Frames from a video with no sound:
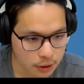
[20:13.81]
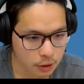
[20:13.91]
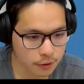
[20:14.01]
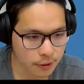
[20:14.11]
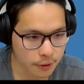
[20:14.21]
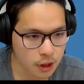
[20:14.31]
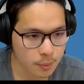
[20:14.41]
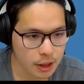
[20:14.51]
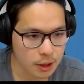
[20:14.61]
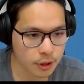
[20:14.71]
only
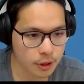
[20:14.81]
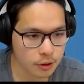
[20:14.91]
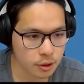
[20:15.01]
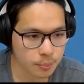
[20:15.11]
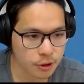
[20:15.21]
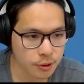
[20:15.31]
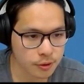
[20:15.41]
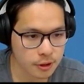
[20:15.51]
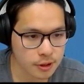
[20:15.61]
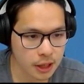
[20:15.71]
30 meter, we also
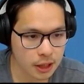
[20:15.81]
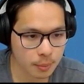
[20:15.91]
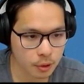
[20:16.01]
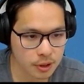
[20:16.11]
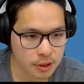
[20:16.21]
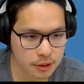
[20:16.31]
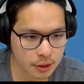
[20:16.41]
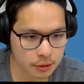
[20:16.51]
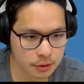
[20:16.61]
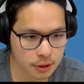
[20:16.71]
produce this kind of
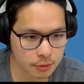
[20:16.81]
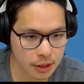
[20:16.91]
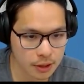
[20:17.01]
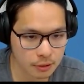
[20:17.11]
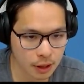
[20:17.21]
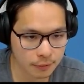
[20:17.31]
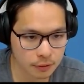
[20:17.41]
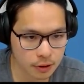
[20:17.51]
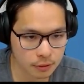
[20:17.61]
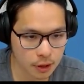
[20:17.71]
multi-scale terrain
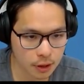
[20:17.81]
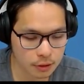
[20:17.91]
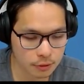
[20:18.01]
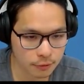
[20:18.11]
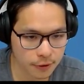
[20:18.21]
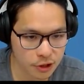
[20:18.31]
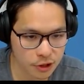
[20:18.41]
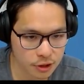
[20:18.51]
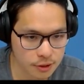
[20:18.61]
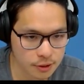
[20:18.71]

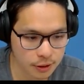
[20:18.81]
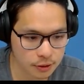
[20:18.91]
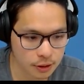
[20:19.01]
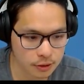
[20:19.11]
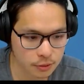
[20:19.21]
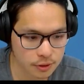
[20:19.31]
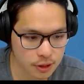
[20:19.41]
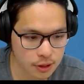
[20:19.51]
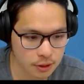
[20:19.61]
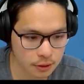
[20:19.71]
derivations into
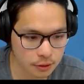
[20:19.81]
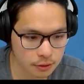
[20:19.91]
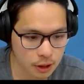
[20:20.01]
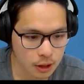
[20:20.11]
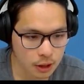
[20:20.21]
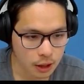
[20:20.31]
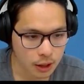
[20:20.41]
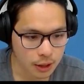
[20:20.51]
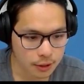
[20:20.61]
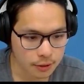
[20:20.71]
6 scale.
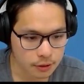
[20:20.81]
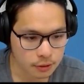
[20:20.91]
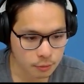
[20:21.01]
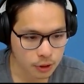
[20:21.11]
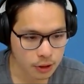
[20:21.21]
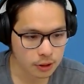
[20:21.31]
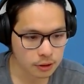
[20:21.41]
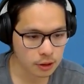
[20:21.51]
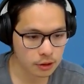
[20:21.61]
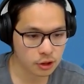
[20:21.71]
And
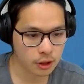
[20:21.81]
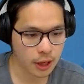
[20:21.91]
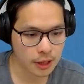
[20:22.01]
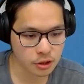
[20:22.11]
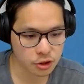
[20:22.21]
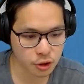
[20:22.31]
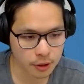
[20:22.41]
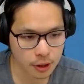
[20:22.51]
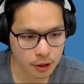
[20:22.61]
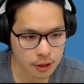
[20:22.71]
the case
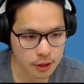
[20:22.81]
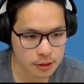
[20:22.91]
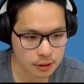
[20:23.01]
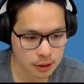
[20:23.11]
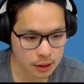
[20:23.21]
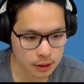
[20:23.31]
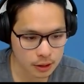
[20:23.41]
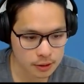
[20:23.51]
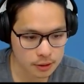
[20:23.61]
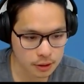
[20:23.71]
showing here is
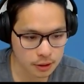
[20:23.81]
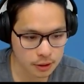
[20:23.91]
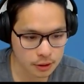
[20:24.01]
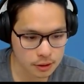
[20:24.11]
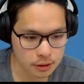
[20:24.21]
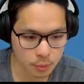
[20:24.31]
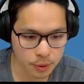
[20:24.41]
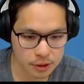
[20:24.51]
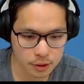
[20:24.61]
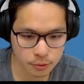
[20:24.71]
the
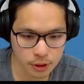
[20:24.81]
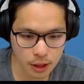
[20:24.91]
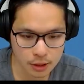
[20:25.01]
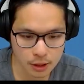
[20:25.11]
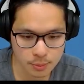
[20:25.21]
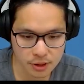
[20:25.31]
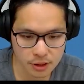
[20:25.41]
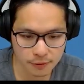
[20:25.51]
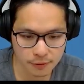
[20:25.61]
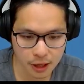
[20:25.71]
slope in degree and the
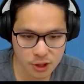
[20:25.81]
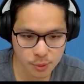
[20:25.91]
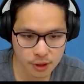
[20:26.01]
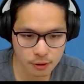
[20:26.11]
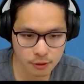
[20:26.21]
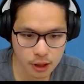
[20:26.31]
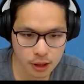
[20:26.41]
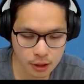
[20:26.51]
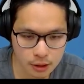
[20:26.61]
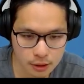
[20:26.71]
specific catchment
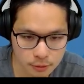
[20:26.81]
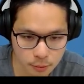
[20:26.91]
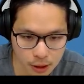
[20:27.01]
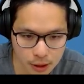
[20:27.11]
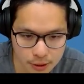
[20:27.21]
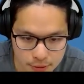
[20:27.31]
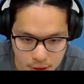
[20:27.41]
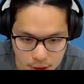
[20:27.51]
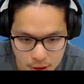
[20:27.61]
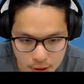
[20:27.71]
area in Hualien